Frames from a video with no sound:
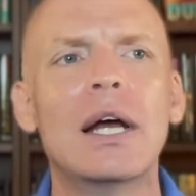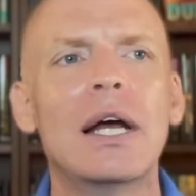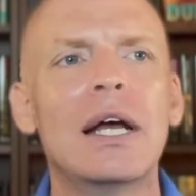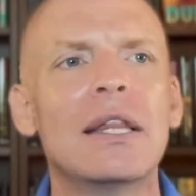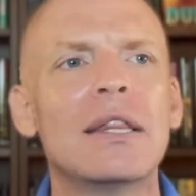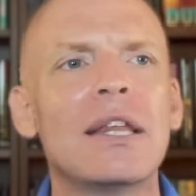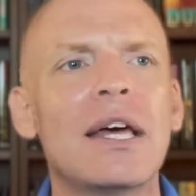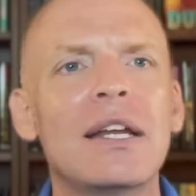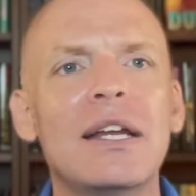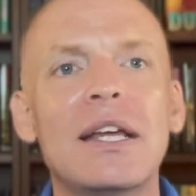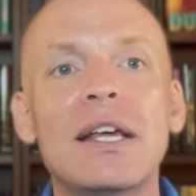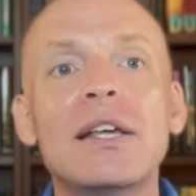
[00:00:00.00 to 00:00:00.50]

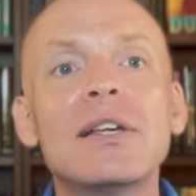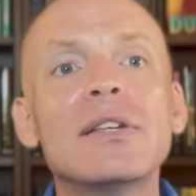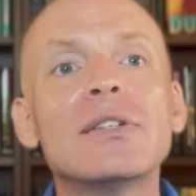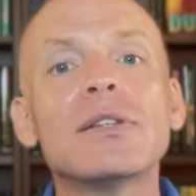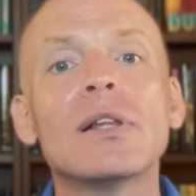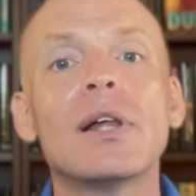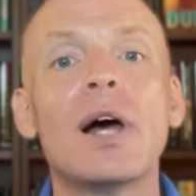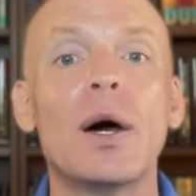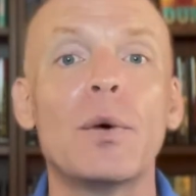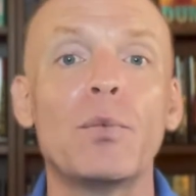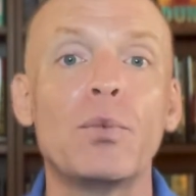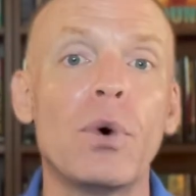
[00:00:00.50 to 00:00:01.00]
that
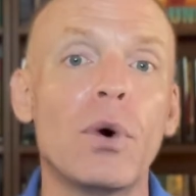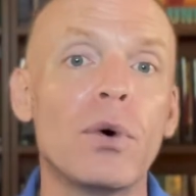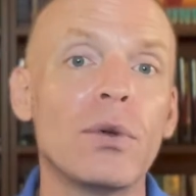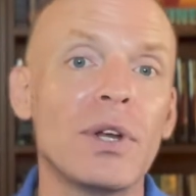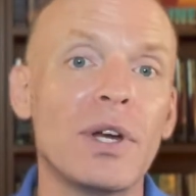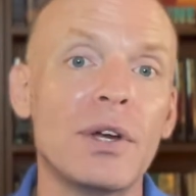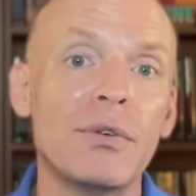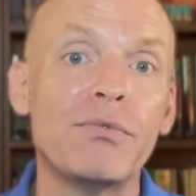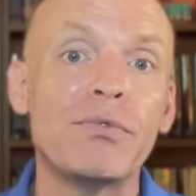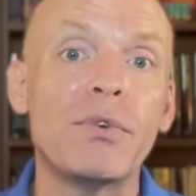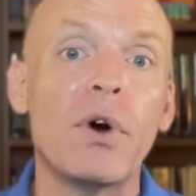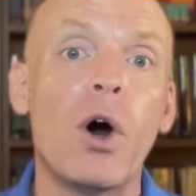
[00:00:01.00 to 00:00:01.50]
Islam won't
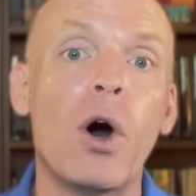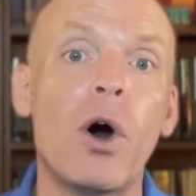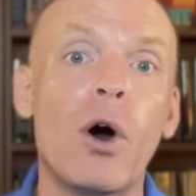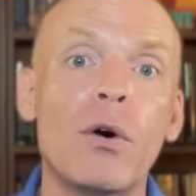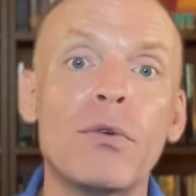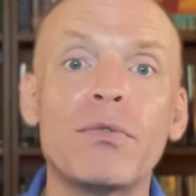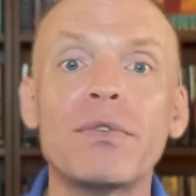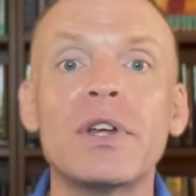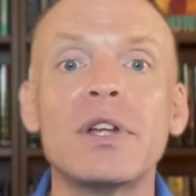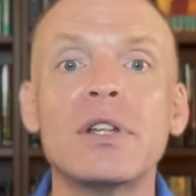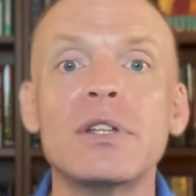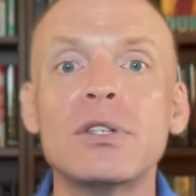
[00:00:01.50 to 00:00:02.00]
evolve
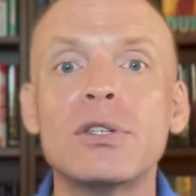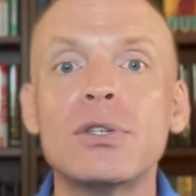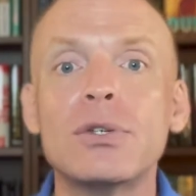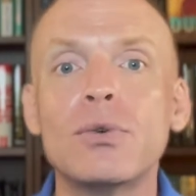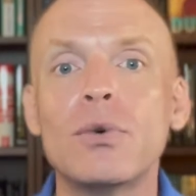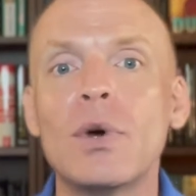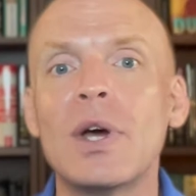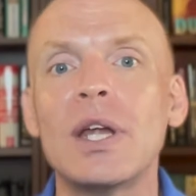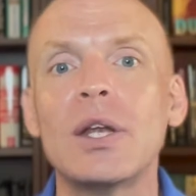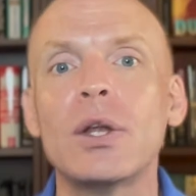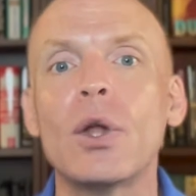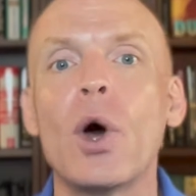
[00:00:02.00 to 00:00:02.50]
into
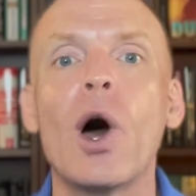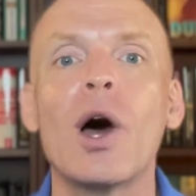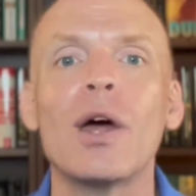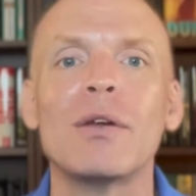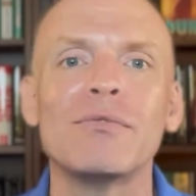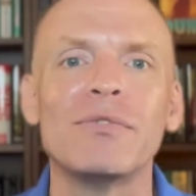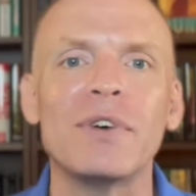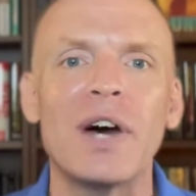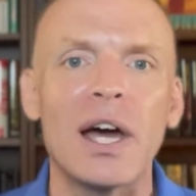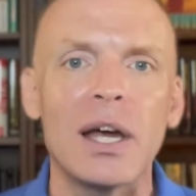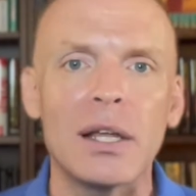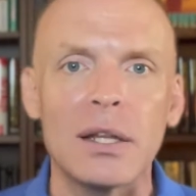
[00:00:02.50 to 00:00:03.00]
a
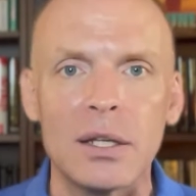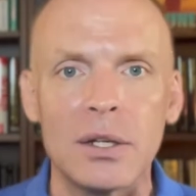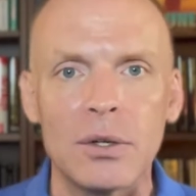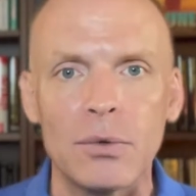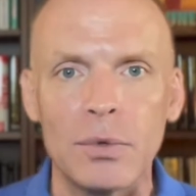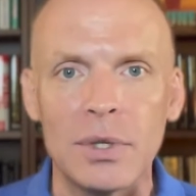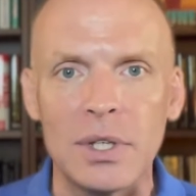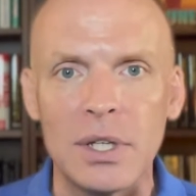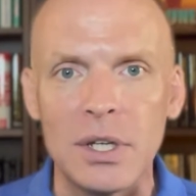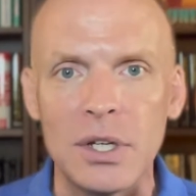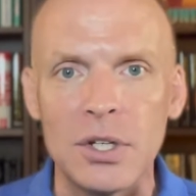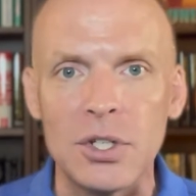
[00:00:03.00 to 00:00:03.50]
non-violent
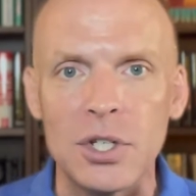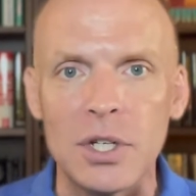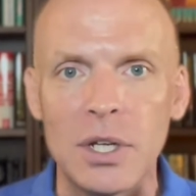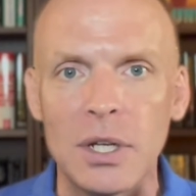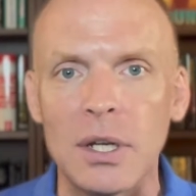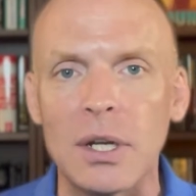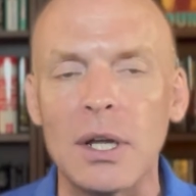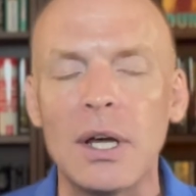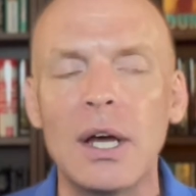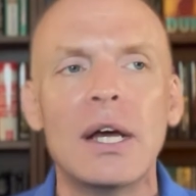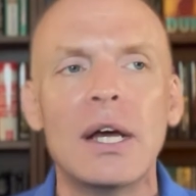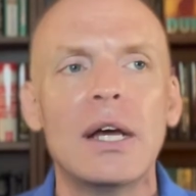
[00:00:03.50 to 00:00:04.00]
religion
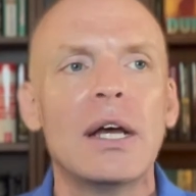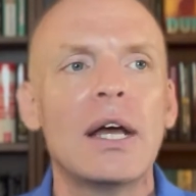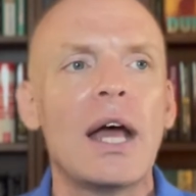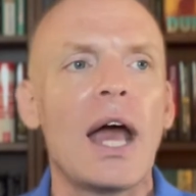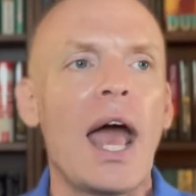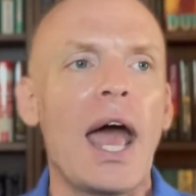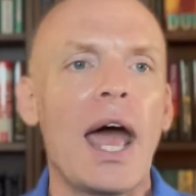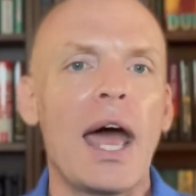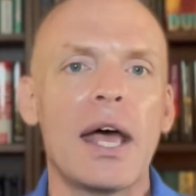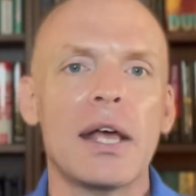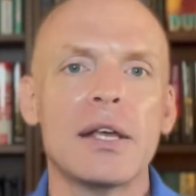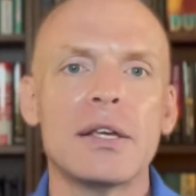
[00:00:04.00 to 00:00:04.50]

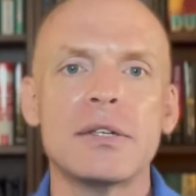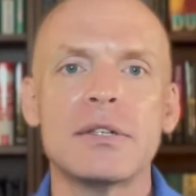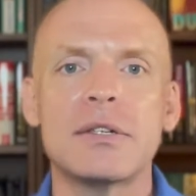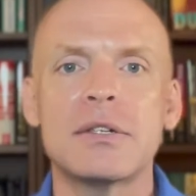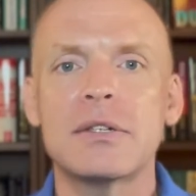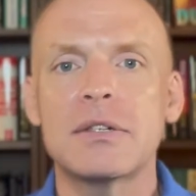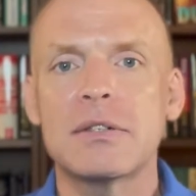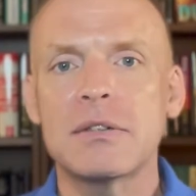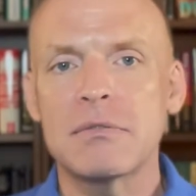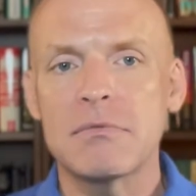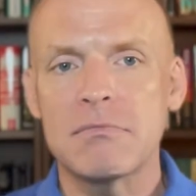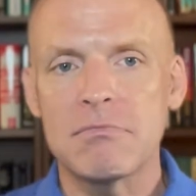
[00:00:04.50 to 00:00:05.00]

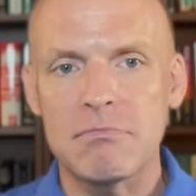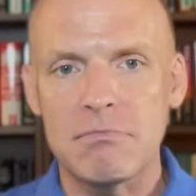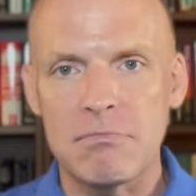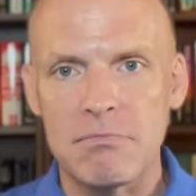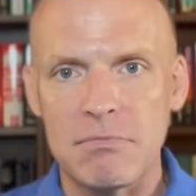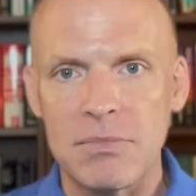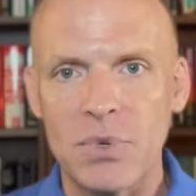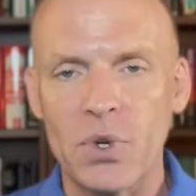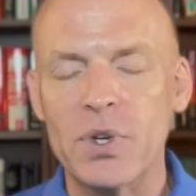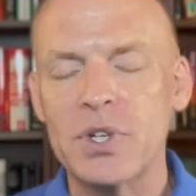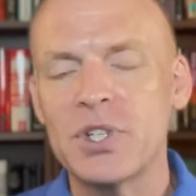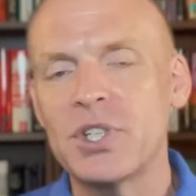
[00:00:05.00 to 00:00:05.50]
as
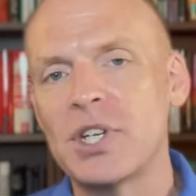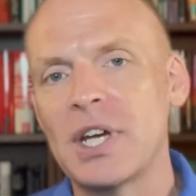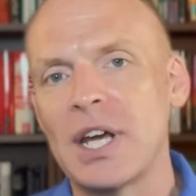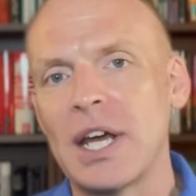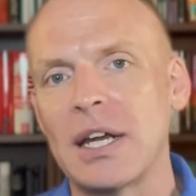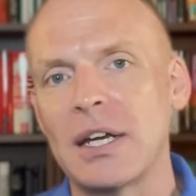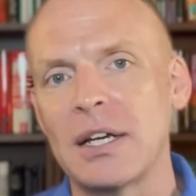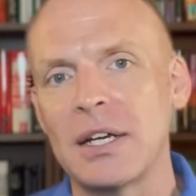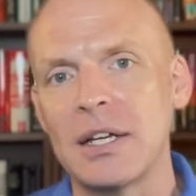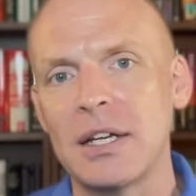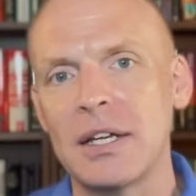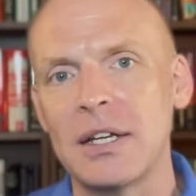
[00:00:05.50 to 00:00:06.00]

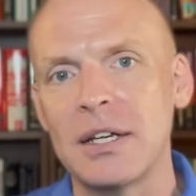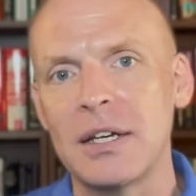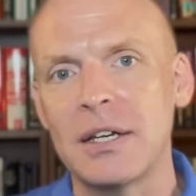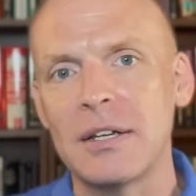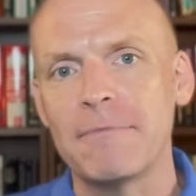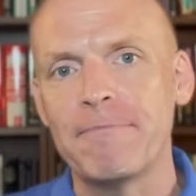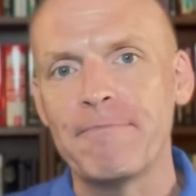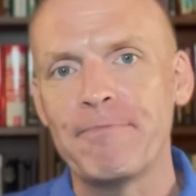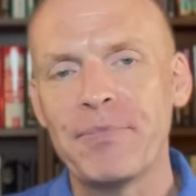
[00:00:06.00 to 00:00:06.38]
Christianity did?